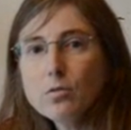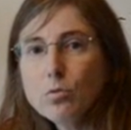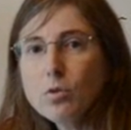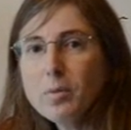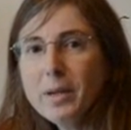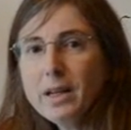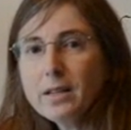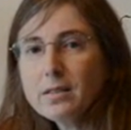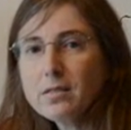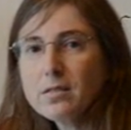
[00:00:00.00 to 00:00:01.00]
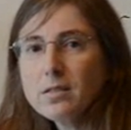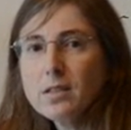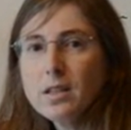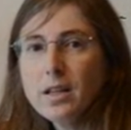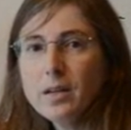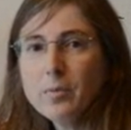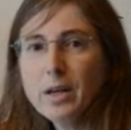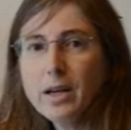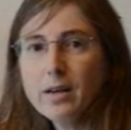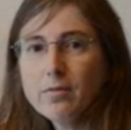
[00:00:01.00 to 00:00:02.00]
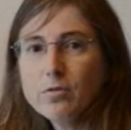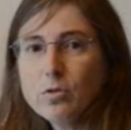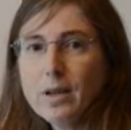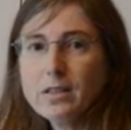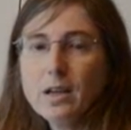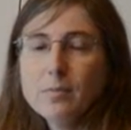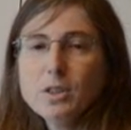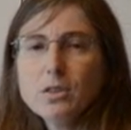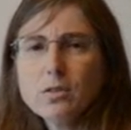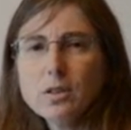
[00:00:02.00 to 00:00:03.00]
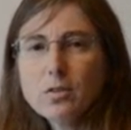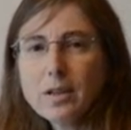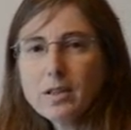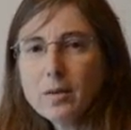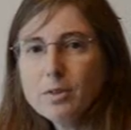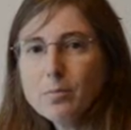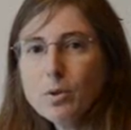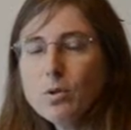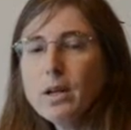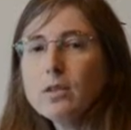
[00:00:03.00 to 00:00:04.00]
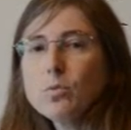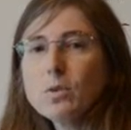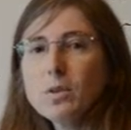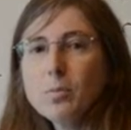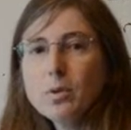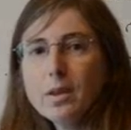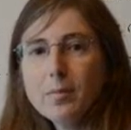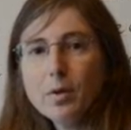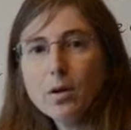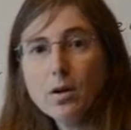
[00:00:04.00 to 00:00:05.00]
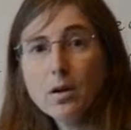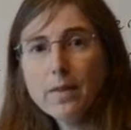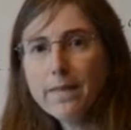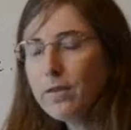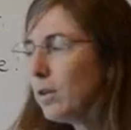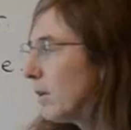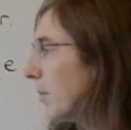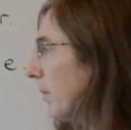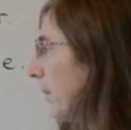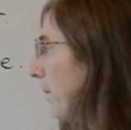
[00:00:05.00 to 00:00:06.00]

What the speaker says: to commands, and we have direct object or indirect object pronouns, we're going to put them on the verb.